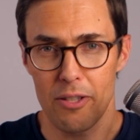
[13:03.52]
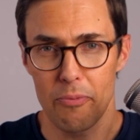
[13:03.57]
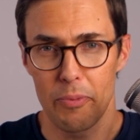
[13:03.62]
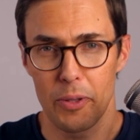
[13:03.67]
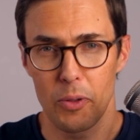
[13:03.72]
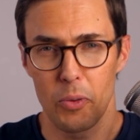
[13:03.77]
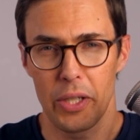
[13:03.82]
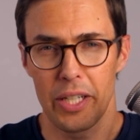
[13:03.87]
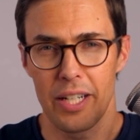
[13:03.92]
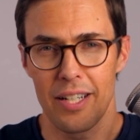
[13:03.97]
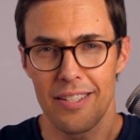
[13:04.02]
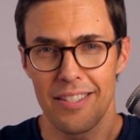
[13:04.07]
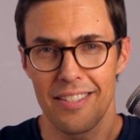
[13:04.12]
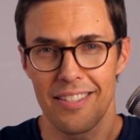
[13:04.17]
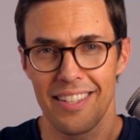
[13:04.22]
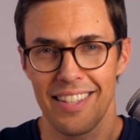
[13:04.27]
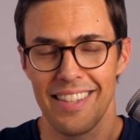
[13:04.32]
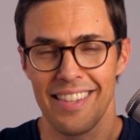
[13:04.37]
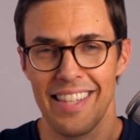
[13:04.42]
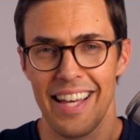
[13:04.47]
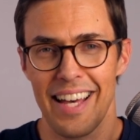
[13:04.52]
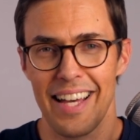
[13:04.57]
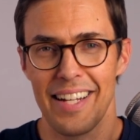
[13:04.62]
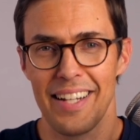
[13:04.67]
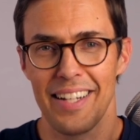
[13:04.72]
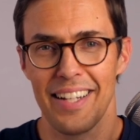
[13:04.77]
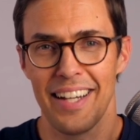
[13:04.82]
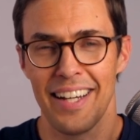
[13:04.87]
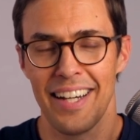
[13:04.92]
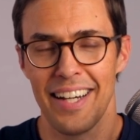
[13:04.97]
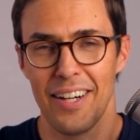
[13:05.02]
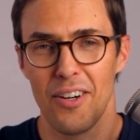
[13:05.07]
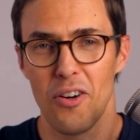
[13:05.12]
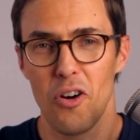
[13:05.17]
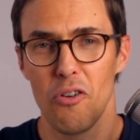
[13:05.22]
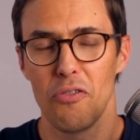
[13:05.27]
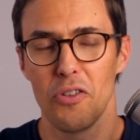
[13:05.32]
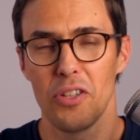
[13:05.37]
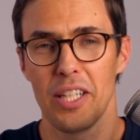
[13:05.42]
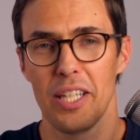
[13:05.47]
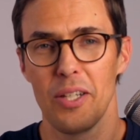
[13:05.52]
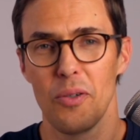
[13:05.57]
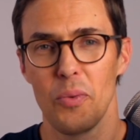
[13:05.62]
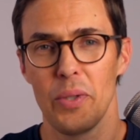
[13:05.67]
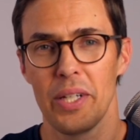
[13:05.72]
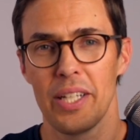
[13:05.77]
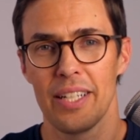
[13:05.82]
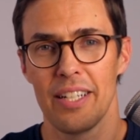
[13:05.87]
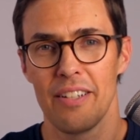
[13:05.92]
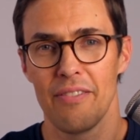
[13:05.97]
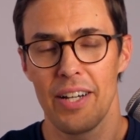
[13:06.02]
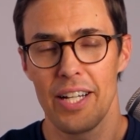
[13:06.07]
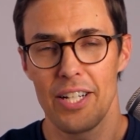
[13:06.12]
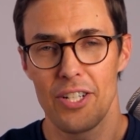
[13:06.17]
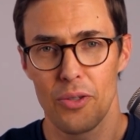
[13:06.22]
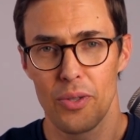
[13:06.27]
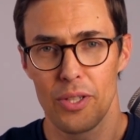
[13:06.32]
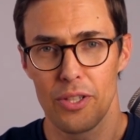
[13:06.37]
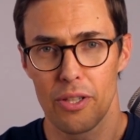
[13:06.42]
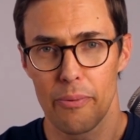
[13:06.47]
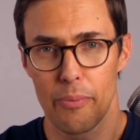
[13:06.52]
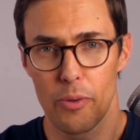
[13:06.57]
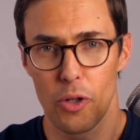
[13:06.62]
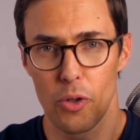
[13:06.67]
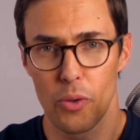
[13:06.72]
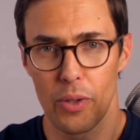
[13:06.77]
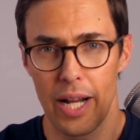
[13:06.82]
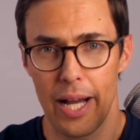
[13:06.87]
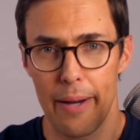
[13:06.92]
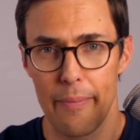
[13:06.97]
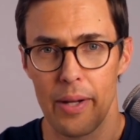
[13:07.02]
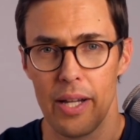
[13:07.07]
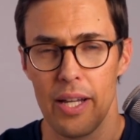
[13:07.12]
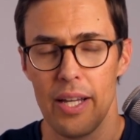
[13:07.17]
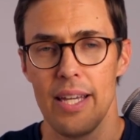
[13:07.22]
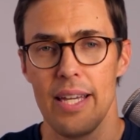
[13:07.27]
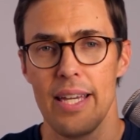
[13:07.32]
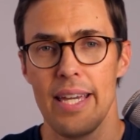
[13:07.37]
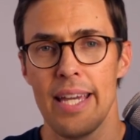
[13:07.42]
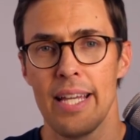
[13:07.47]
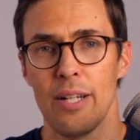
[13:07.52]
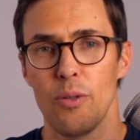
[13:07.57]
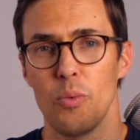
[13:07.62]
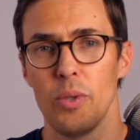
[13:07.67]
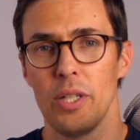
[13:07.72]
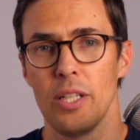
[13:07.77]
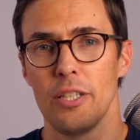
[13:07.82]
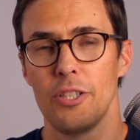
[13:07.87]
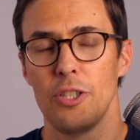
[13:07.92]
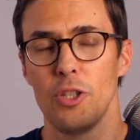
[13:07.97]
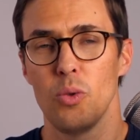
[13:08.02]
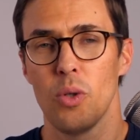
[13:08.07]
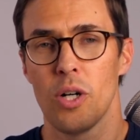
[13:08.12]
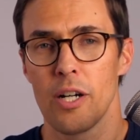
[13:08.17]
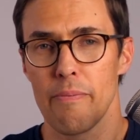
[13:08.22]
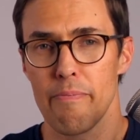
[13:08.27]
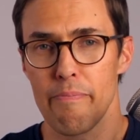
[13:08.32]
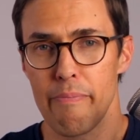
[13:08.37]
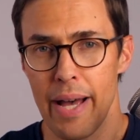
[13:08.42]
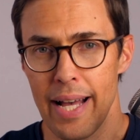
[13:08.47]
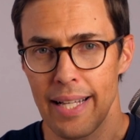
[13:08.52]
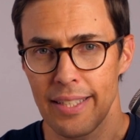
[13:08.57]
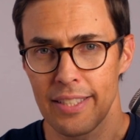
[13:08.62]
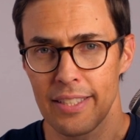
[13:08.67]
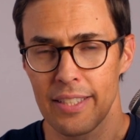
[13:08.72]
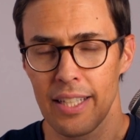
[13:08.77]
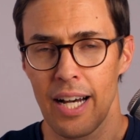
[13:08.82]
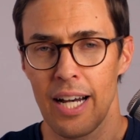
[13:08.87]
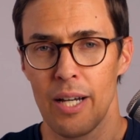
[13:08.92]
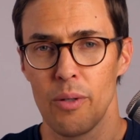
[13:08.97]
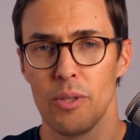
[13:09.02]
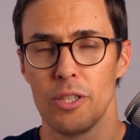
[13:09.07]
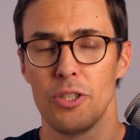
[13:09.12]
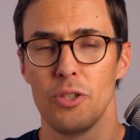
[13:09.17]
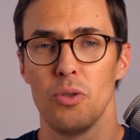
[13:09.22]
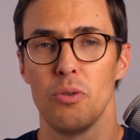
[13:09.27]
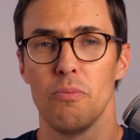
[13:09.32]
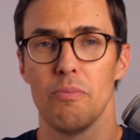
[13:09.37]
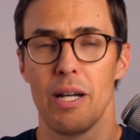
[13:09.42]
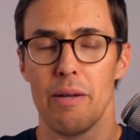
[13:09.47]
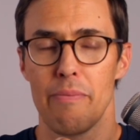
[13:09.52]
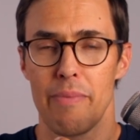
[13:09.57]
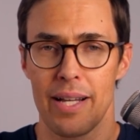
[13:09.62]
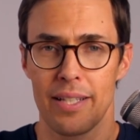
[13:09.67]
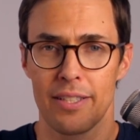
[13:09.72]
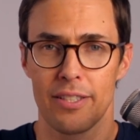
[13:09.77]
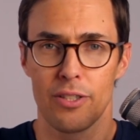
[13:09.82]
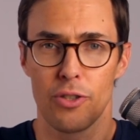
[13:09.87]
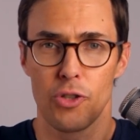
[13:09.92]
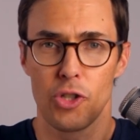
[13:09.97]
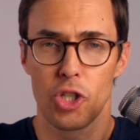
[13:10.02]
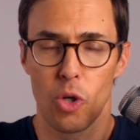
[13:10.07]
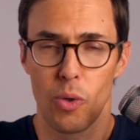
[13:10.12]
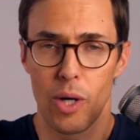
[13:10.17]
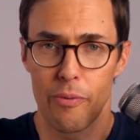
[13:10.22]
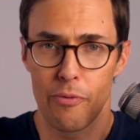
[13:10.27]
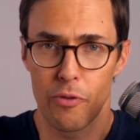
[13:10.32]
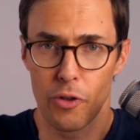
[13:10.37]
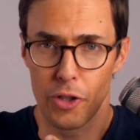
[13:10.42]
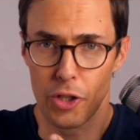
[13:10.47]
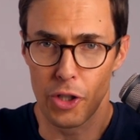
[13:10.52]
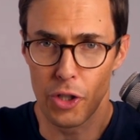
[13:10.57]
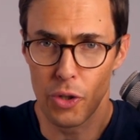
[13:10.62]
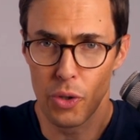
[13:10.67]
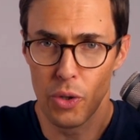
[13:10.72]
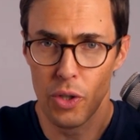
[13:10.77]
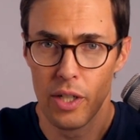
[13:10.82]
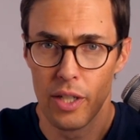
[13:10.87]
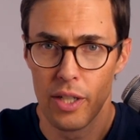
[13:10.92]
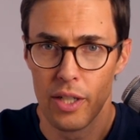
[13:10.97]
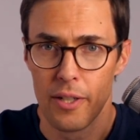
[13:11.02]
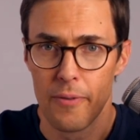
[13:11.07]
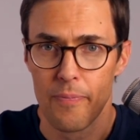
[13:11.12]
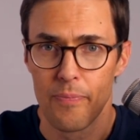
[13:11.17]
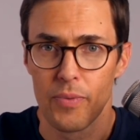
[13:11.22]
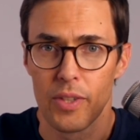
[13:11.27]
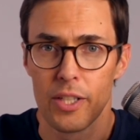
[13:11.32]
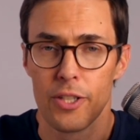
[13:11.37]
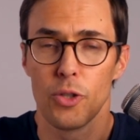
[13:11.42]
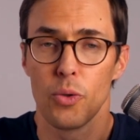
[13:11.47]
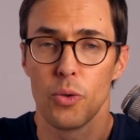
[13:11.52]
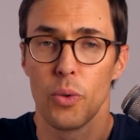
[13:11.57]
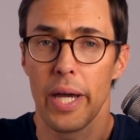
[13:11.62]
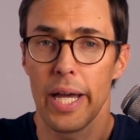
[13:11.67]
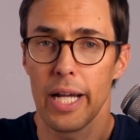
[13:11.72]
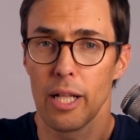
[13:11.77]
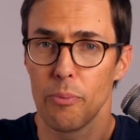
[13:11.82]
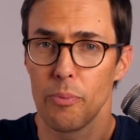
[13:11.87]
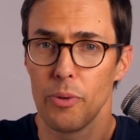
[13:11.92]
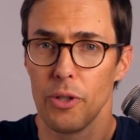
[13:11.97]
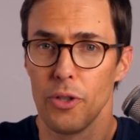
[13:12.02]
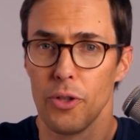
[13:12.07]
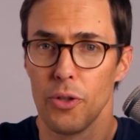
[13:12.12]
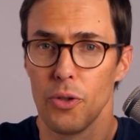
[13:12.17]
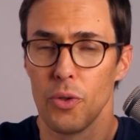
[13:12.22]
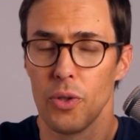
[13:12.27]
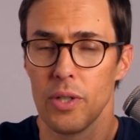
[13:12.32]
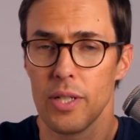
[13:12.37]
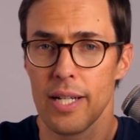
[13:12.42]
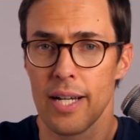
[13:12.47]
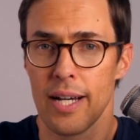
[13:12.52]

between us, then hopefully we can invite you into the program, and we'll do our best. I will do my best to show up for you, to help you,